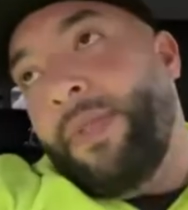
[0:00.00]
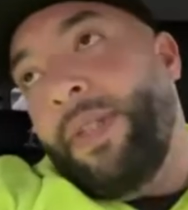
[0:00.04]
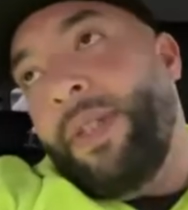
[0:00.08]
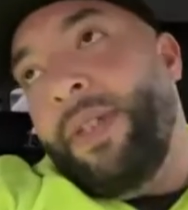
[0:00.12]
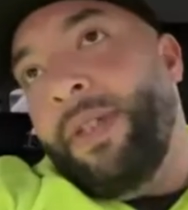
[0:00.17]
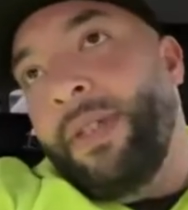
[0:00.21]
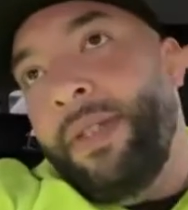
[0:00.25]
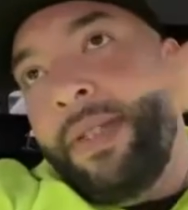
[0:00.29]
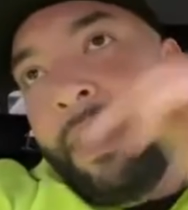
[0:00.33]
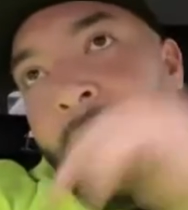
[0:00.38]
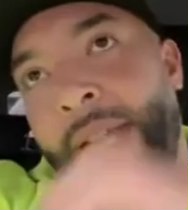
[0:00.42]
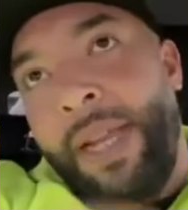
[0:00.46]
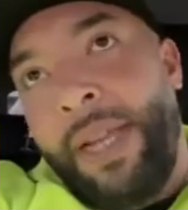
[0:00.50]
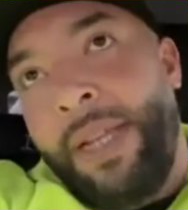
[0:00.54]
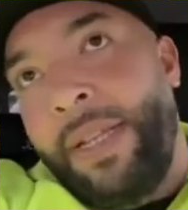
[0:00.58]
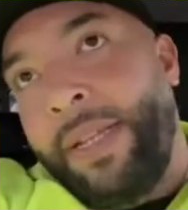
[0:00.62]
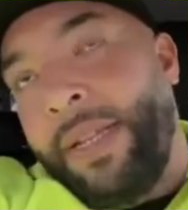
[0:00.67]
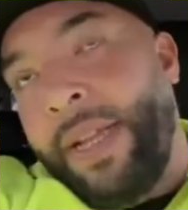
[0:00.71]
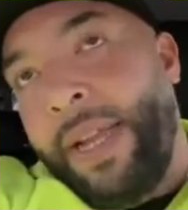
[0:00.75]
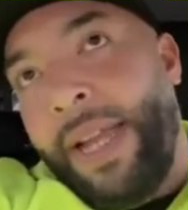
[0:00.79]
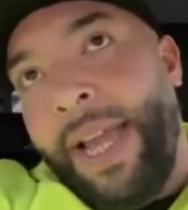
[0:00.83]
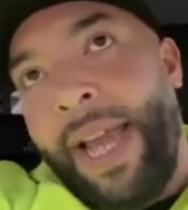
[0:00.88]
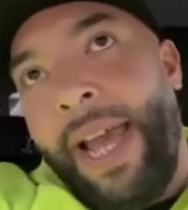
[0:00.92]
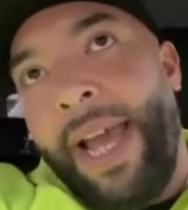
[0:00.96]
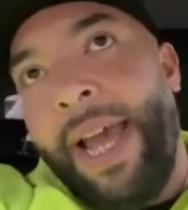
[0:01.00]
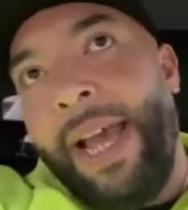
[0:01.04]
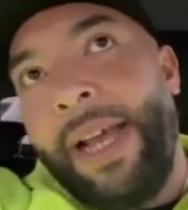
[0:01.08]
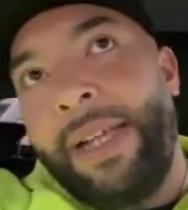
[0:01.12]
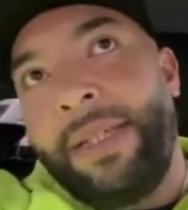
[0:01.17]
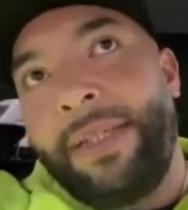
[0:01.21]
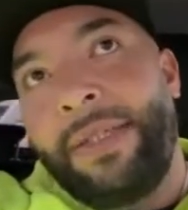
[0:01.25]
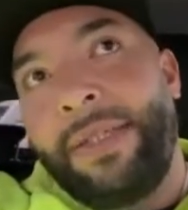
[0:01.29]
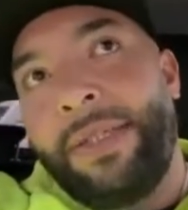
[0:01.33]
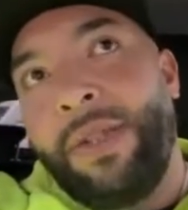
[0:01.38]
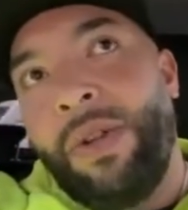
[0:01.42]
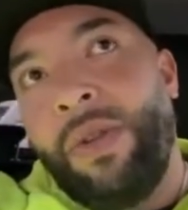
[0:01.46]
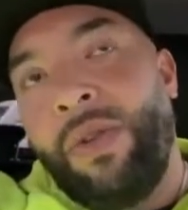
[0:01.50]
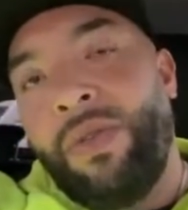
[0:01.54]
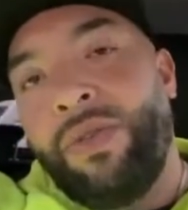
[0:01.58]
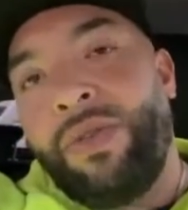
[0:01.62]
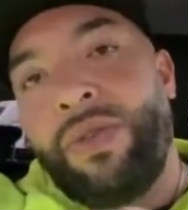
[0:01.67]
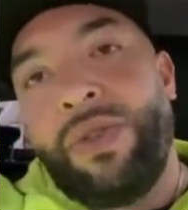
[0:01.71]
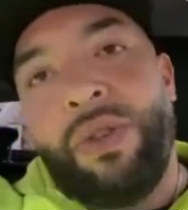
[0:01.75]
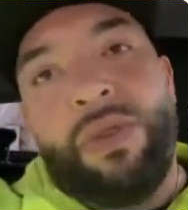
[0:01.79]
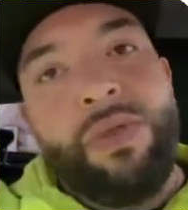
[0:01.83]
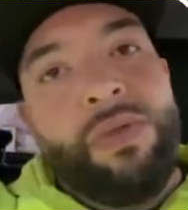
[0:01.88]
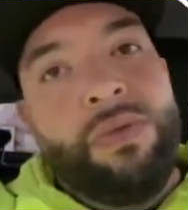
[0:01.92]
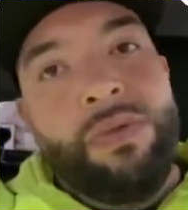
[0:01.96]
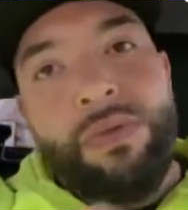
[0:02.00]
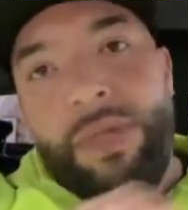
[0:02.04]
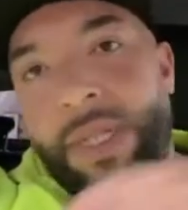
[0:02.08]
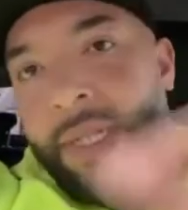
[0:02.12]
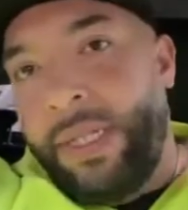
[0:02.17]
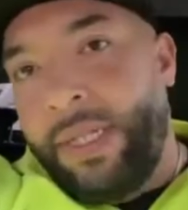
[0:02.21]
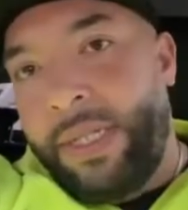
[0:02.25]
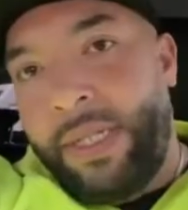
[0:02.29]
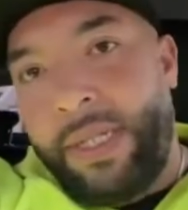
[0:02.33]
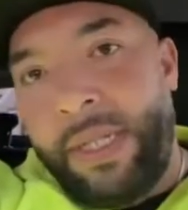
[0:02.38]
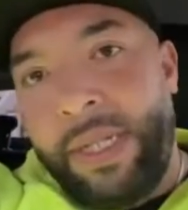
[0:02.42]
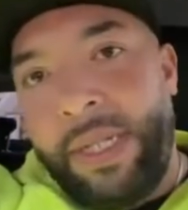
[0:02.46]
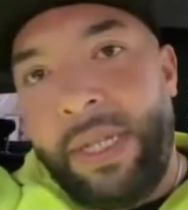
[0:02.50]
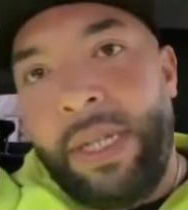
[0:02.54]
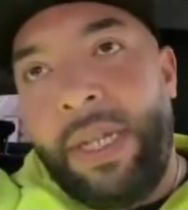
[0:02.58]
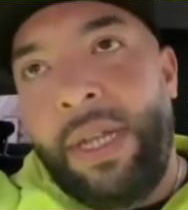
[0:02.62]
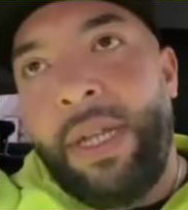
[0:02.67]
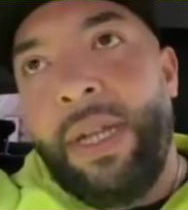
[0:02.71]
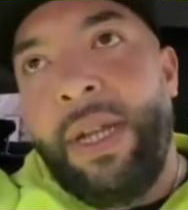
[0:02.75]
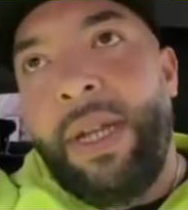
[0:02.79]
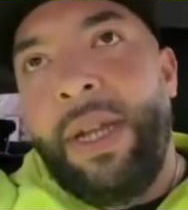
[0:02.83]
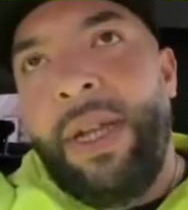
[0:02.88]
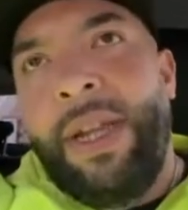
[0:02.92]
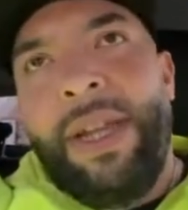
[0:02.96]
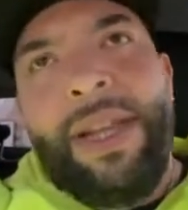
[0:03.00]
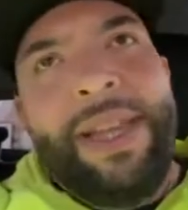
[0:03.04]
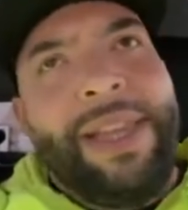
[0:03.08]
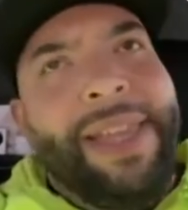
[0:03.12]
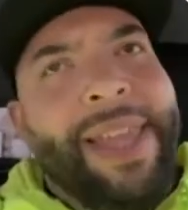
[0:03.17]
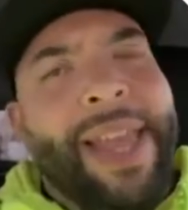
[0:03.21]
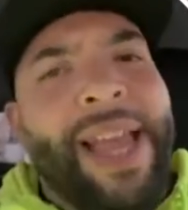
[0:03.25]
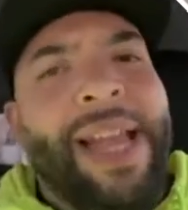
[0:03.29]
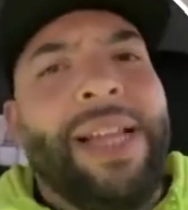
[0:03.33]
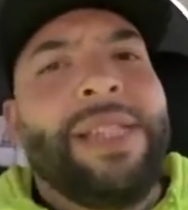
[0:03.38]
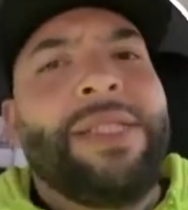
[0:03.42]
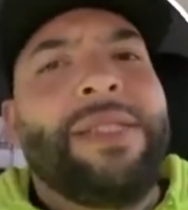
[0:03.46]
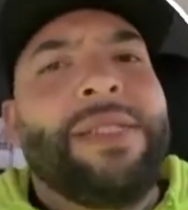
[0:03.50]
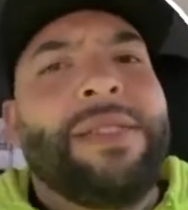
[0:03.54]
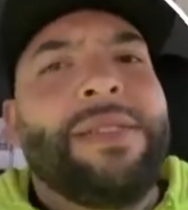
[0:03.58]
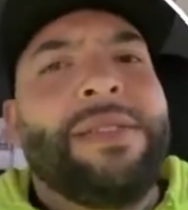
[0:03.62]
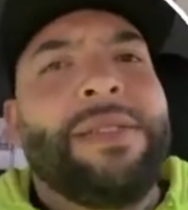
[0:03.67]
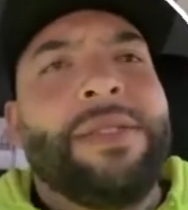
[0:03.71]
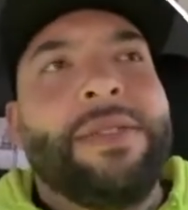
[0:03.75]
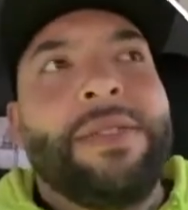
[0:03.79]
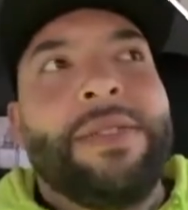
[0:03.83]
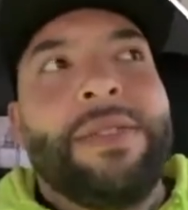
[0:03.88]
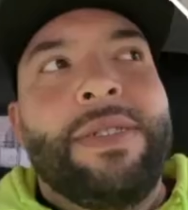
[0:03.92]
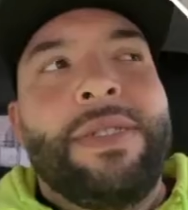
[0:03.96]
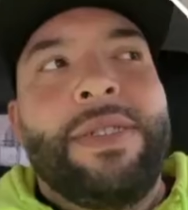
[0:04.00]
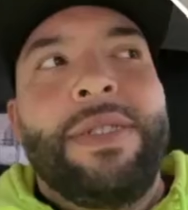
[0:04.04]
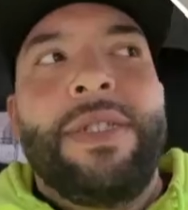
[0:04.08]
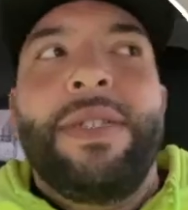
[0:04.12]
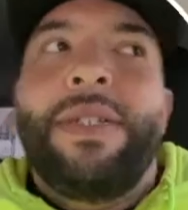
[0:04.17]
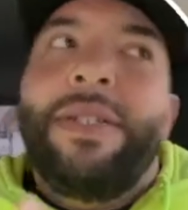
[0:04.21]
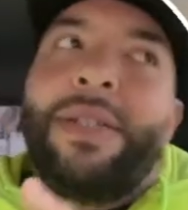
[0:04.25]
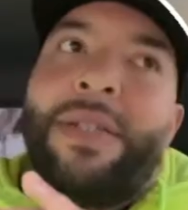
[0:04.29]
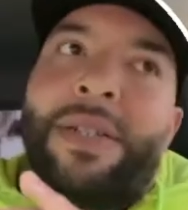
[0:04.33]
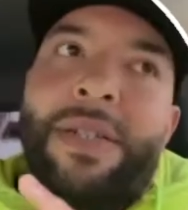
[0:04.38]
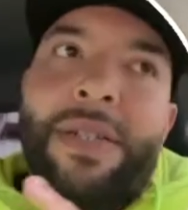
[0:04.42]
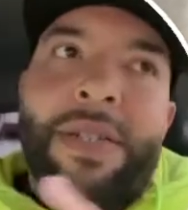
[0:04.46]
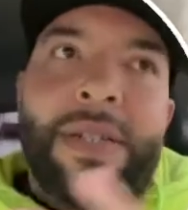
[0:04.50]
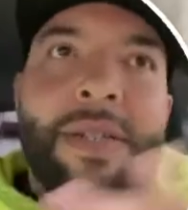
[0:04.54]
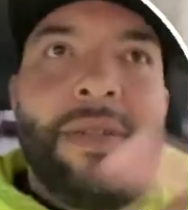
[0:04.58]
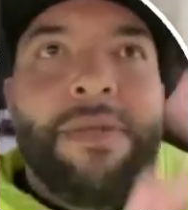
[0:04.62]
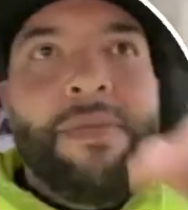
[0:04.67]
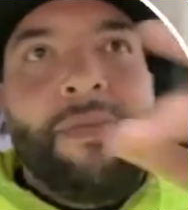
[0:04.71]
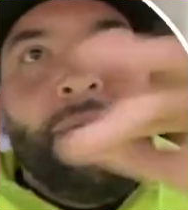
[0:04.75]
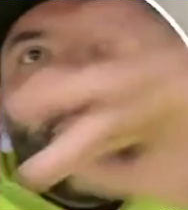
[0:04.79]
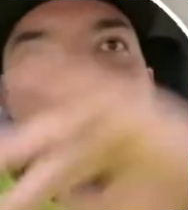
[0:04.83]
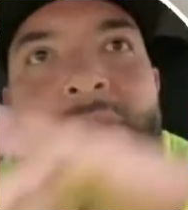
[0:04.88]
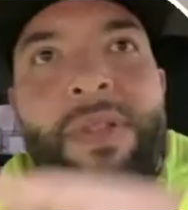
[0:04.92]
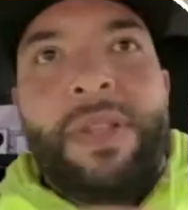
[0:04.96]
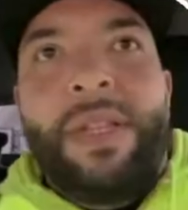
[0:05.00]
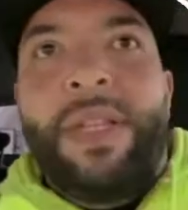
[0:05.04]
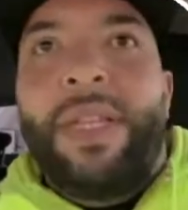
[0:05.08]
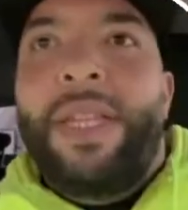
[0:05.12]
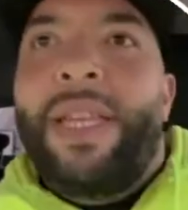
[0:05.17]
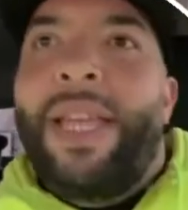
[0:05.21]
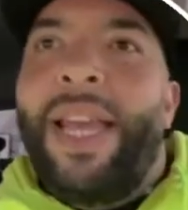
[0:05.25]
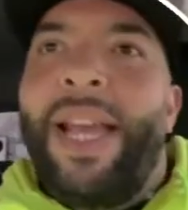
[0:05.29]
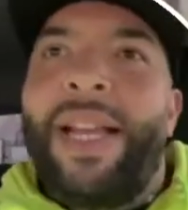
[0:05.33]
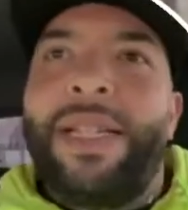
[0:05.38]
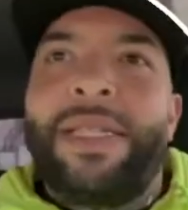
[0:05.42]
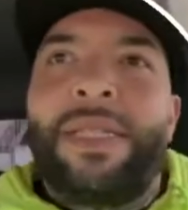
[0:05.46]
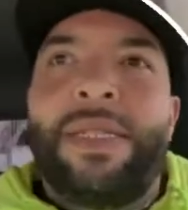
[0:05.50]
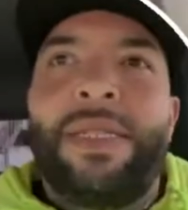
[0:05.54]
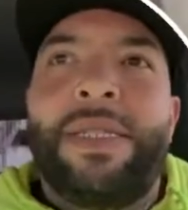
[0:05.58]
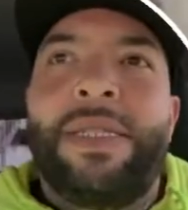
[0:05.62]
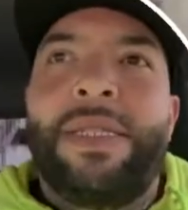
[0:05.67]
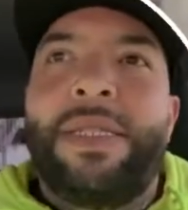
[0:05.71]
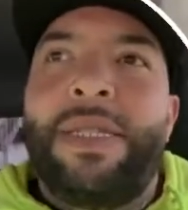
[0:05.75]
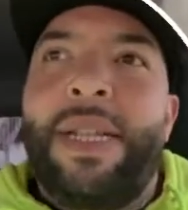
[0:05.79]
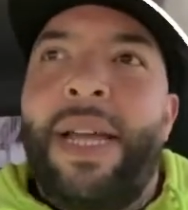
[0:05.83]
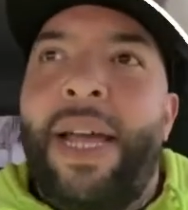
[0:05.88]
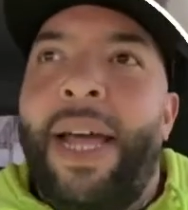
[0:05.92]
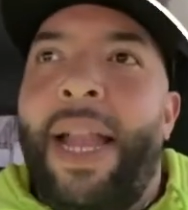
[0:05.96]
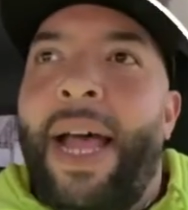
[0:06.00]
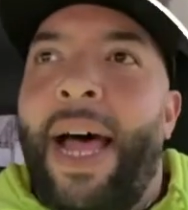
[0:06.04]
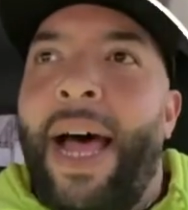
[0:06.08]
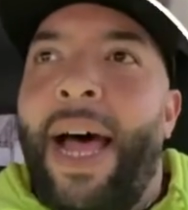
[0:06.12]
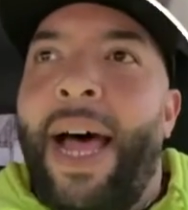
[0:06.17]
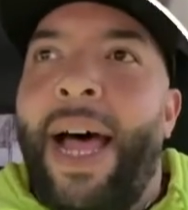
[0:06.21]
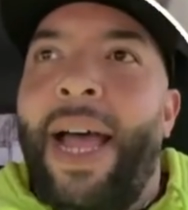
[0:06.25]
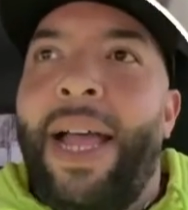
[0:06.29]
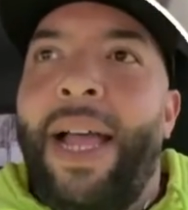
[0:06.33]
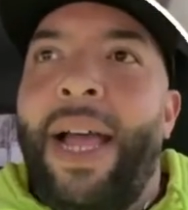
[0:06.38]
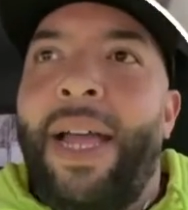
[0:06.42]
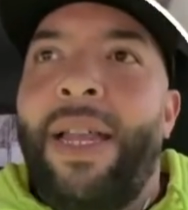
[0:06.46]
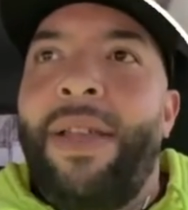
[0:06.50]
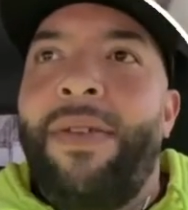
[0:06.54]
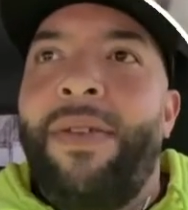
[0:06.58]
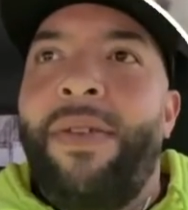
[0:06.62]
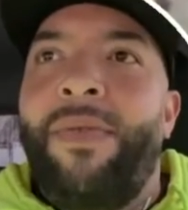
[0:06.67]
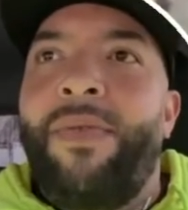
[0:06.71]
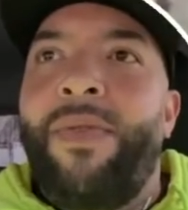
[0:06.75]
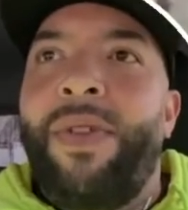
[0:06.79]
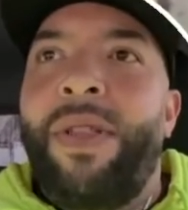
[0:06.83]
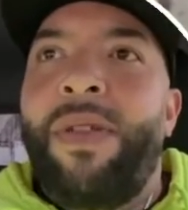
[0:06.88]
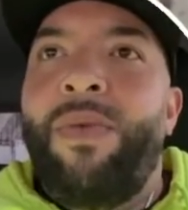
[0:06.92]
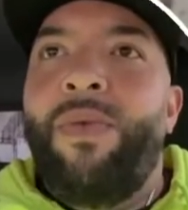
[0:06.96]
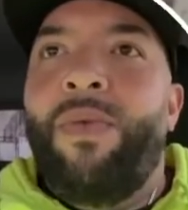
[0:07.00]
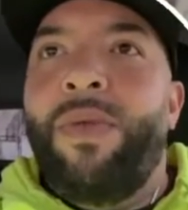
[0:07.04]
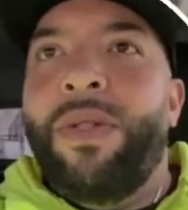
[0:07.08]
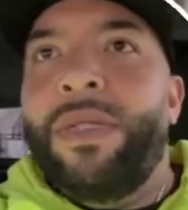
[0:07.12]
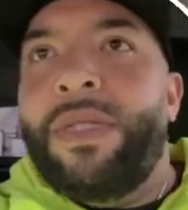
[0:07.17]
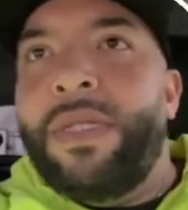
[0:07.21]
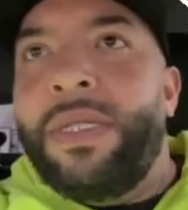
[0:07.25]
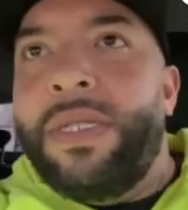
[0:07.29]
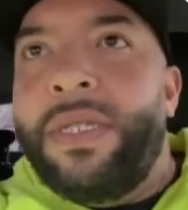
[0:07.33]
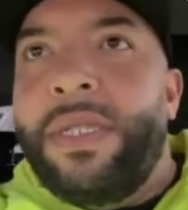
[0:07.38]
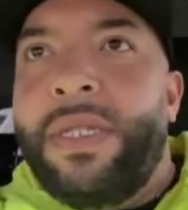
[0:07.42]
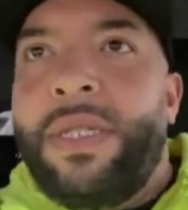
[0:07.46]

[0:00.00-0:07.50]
Then the gas also instantly. Gas isn't that high. It really wasn't.